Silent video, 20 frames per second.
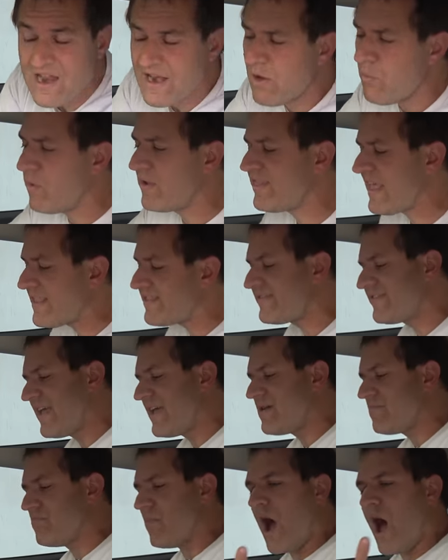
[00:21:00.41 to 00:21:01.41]
Now with that
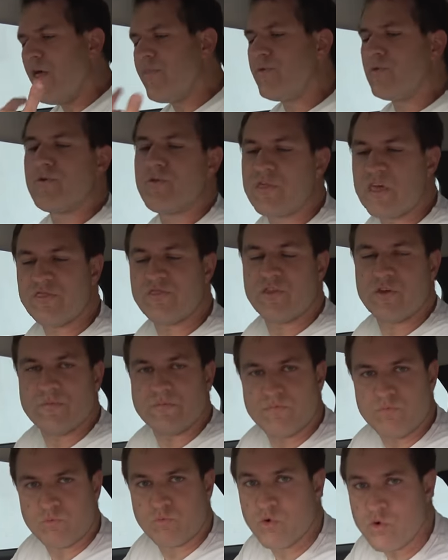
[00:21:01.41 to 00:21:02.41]
said, other than
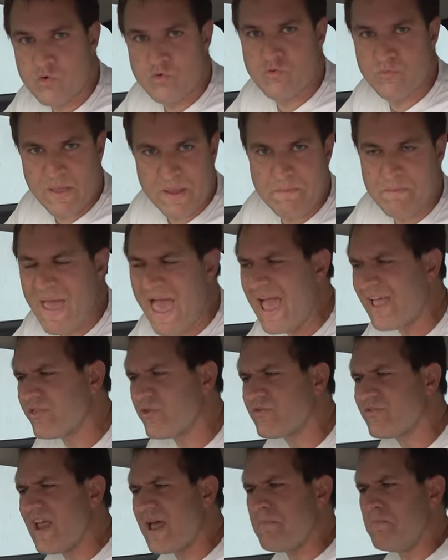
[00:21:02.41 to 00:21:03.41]
the room in back,
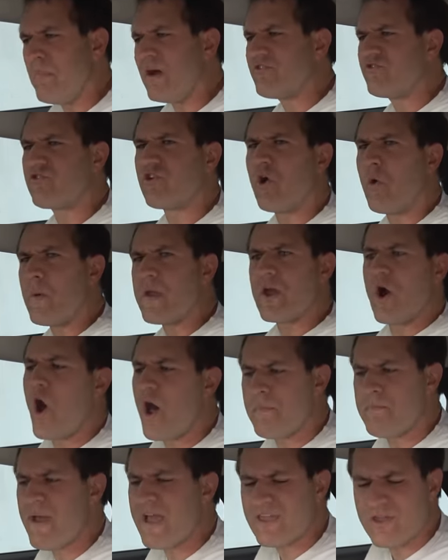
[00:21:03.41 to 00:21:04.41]
there's not much going
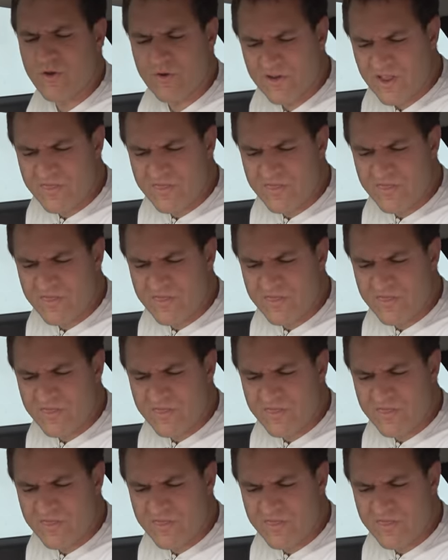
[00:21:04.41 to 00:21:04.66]
on back here.